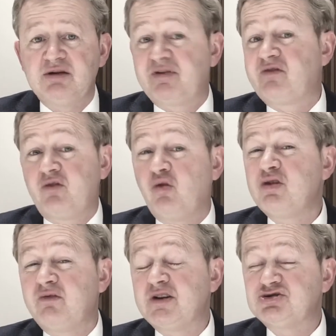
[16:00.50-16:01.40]

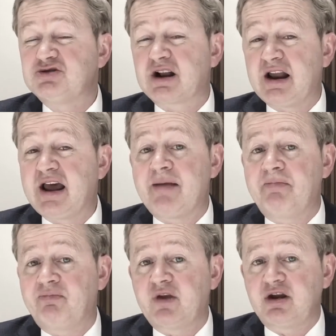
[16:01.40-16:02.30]
before you've issued the claim,
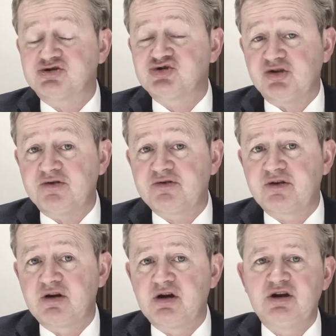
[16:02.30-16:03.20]
in truth.